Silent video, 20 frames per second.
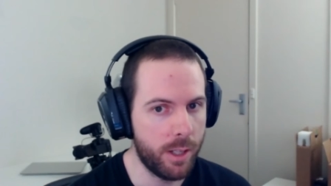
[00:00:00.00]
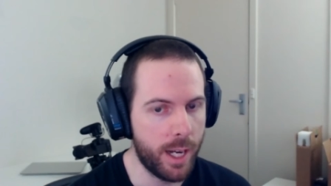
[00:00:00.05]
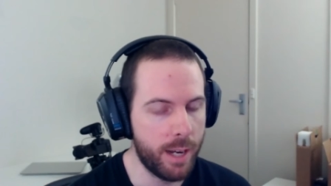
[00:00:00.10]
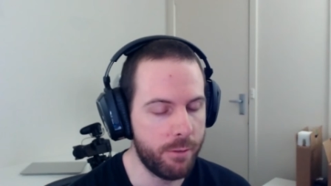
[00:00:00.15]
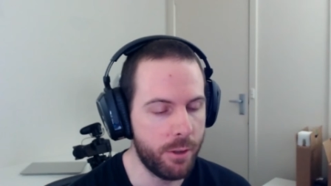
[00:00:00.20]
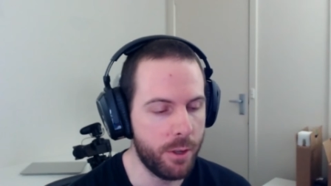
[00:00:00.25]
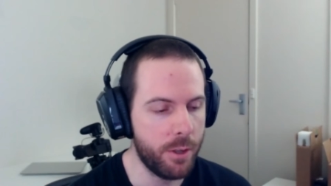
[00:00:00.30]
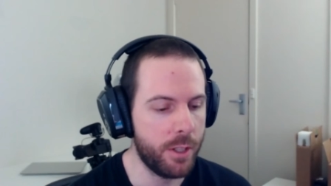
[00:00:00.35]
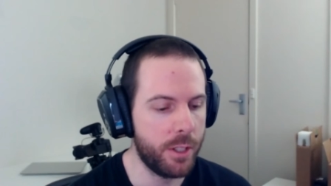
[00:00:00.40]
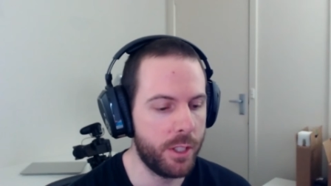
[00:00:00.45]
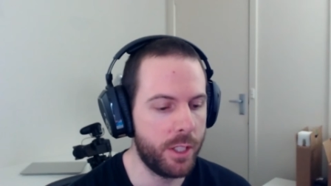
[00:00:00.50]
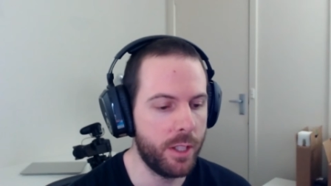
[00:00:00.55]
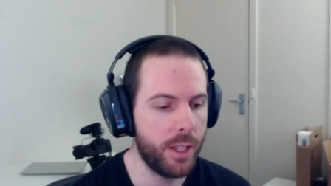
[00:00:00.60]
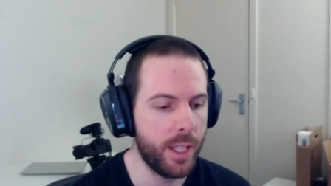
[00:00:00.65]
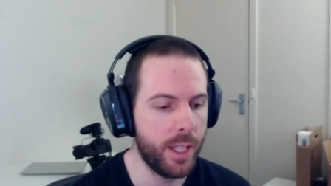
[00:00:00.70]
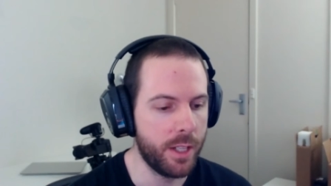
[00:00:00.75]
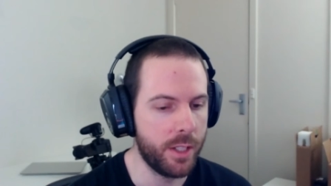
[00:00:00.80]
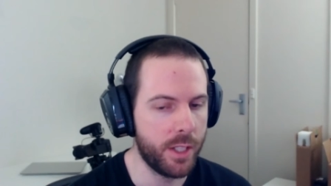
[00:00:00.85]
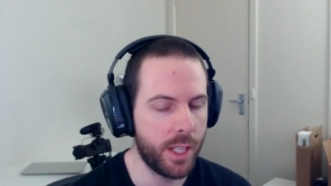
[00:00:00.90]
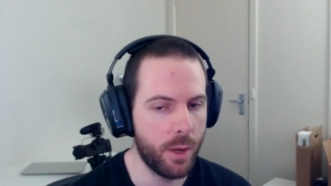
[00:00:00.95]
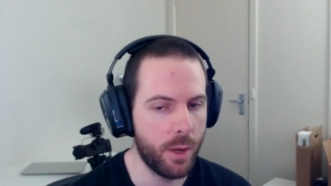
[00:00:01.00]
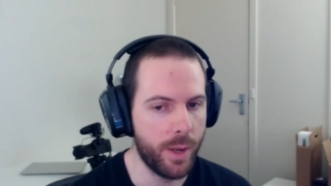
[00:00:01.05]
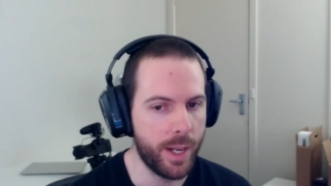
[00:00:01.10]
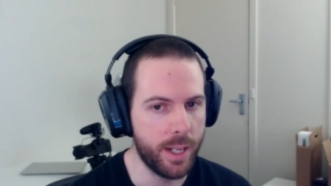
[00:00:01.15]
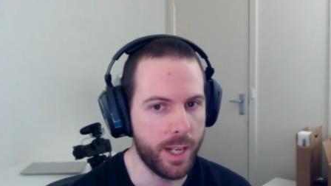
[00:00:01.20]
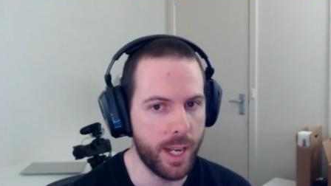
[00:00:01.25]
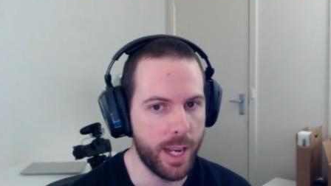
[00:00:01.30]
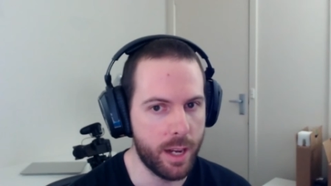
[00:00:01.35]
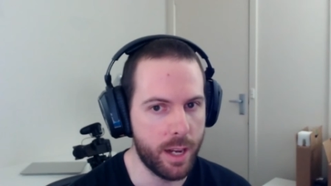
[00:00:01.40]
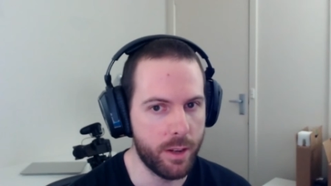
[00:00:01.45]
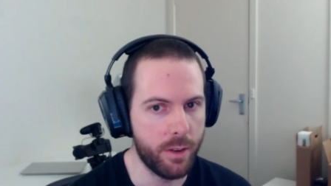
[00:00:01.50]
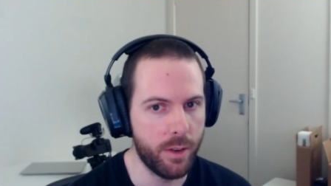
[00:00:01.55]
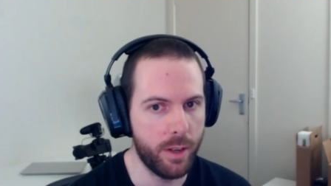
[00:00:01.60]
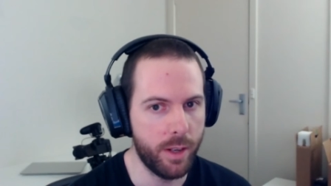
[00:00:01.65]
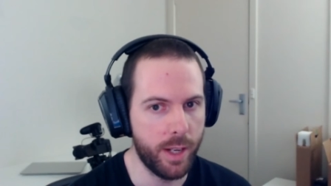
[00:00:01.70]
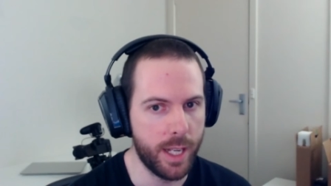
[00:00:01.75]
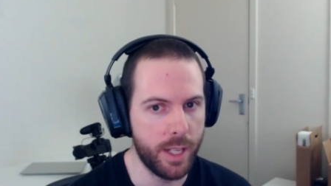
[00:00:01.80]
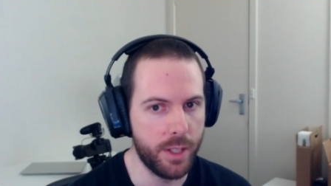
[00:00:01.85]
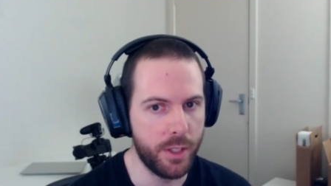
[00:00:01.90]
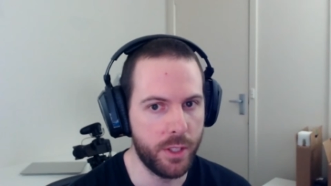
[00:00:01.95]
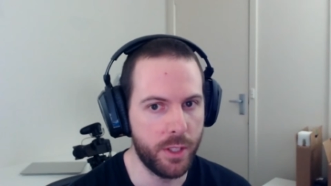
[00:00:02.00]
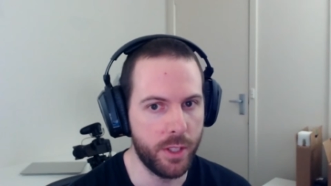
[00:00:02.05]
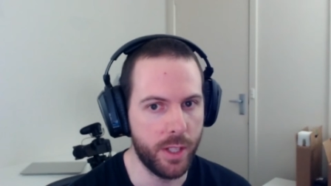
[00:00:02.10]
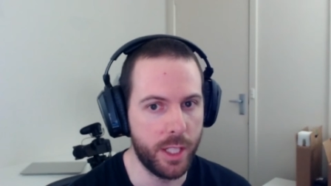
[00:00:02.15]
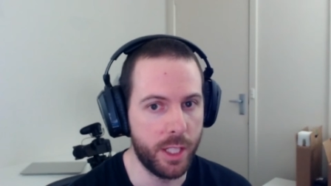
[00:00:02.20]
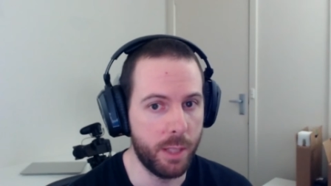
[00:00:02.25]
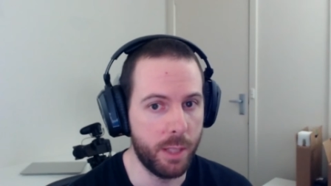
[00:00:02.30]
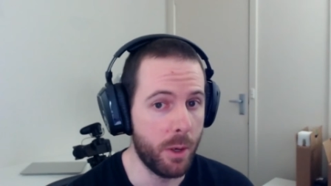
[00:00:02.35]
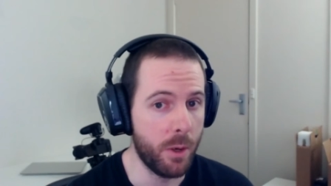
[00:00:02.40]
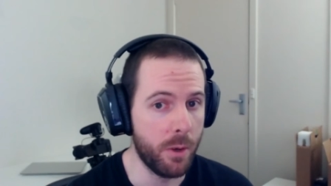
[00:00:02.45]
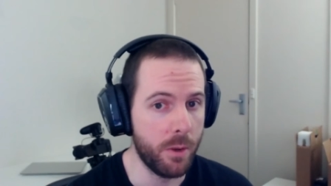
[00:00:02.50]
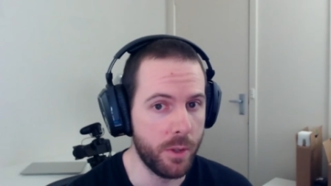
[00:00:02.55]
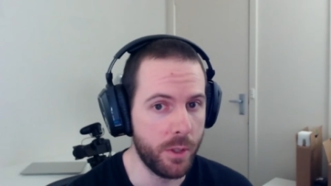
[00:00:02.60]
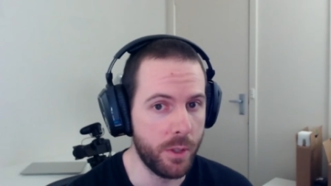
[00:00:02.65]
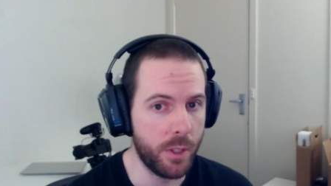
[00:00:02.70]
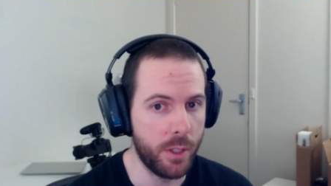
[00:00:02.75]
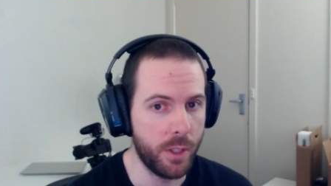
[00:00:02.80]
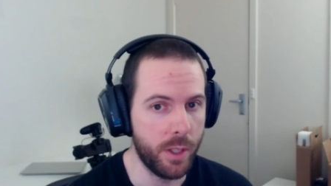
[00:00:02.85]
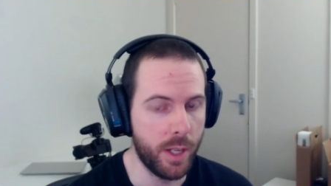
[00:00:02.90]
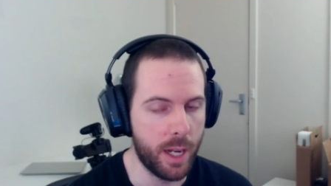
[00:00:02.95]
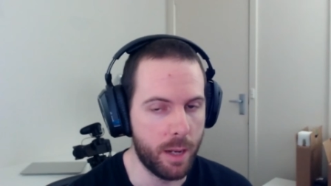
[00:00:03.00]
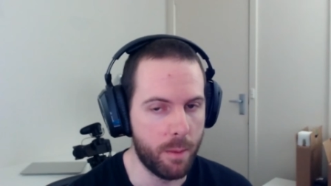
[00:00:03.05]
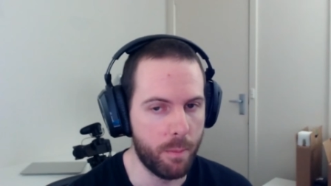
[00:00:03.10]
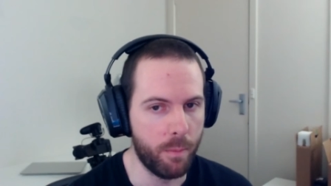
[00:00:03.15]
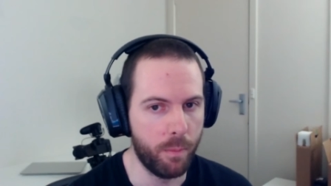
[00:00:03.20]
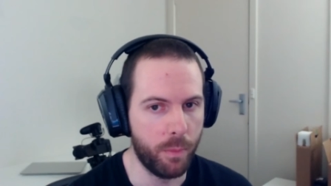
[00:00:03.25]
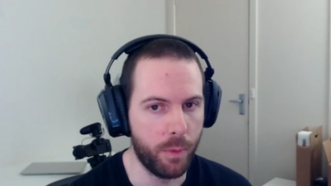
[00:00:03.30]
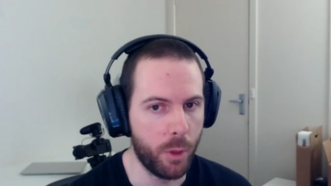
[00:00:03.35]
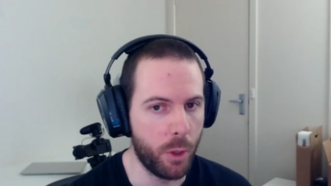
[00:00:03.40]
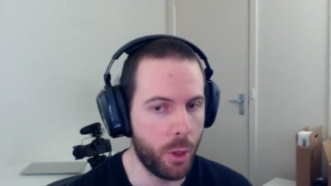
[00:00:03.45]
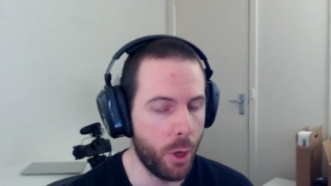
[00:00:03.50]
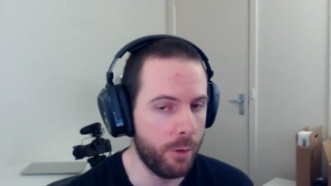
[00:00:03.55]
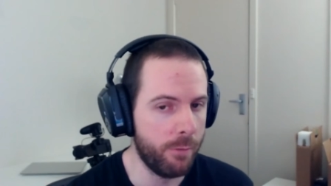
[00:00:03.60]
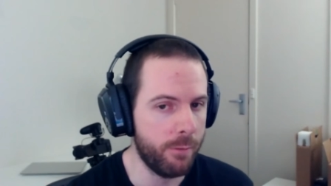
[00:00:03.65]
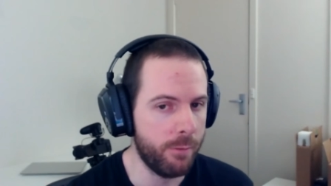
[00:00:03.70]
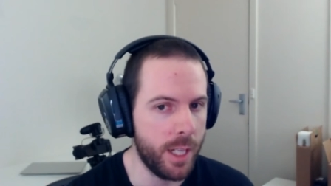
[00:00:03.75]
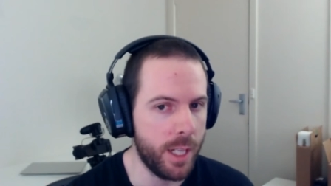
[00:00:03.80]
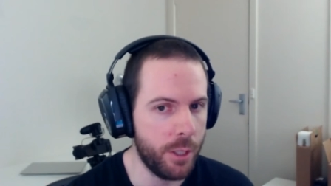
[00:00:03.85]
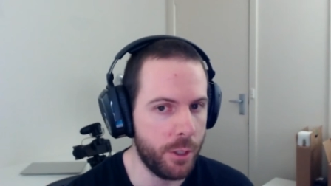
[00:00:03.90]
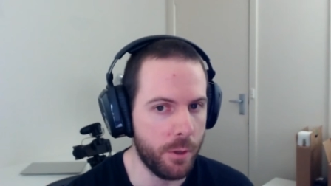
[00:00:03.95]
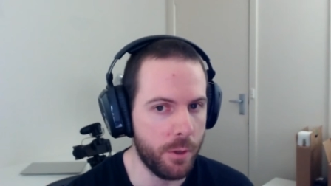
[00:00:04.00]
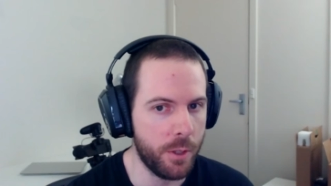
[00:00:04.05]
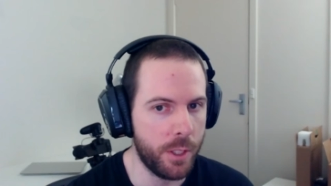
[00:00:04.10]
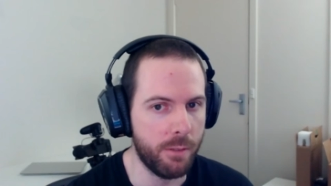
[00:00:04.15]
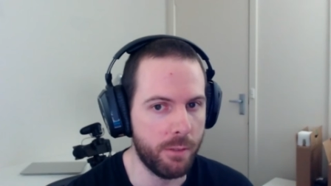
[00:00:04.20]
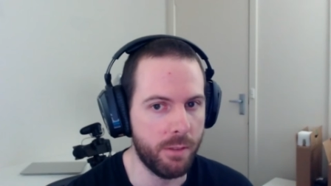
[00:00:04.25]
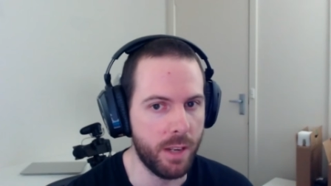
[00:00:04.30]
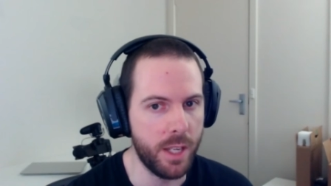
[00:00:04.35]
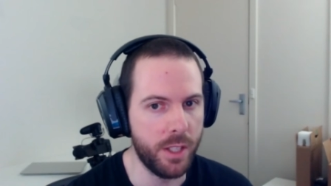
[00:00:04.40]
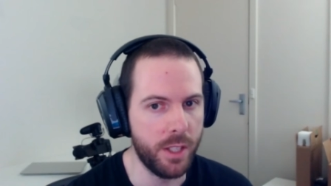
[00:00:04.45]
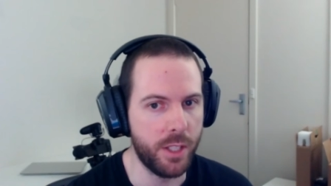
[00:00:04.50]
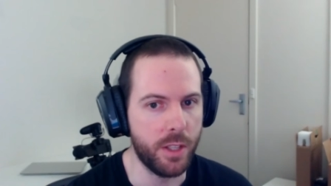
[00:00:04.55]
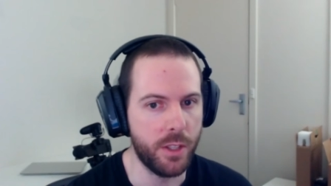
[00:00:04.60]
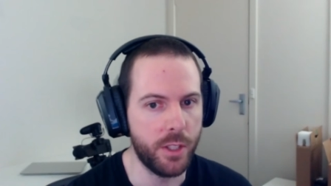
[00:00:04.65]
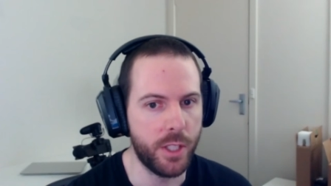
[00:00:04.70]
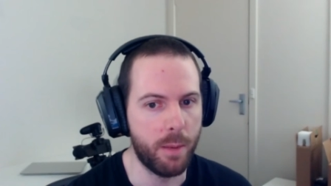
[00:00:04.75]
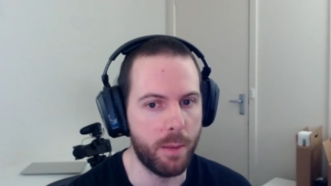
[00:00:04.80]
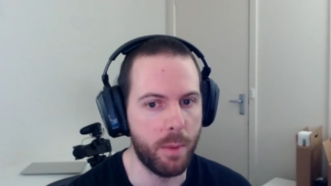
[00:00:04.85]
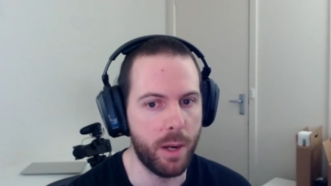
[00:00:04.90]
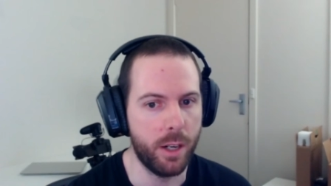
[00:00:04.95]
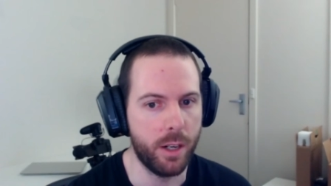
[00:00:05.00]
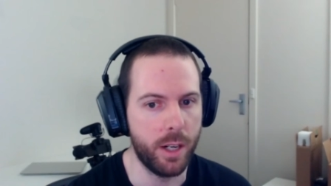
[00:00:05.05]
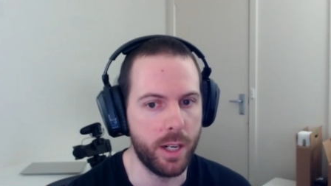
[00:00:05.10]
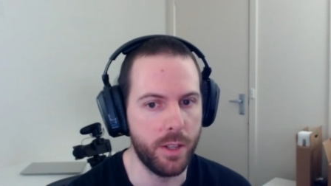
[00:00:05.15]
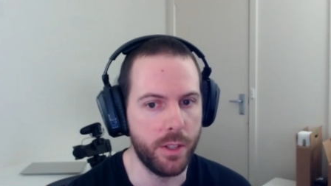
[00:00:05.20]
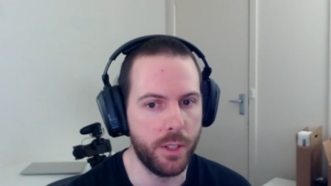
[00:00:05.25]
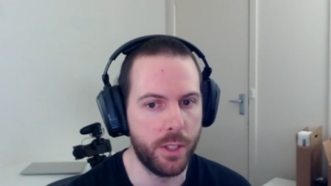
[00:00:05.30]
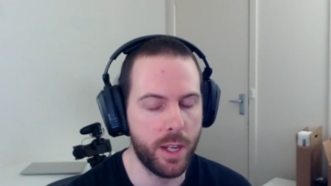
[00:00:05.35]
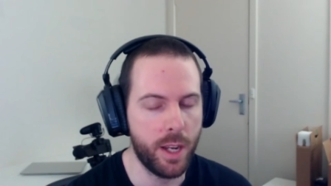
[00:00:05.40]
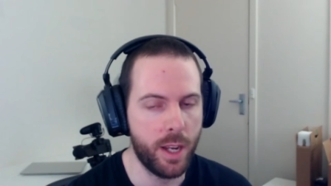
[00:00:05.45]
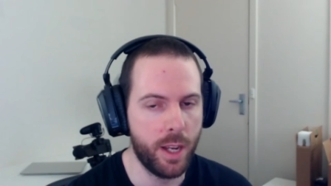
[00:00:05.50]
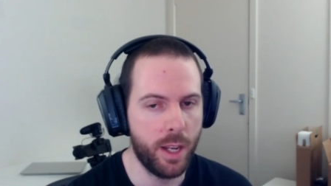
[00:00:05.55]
I've noticed things going down as I suppose COVID issues have eased in some areas.